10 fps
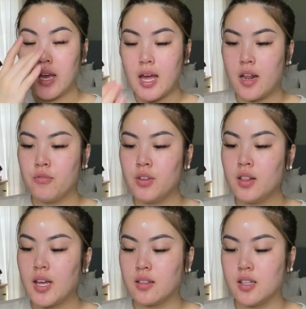and I feel
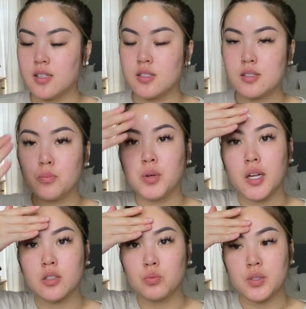like this
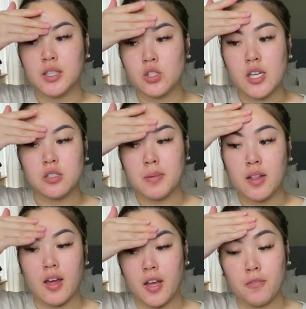product really changed my
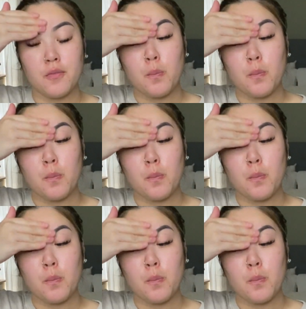life.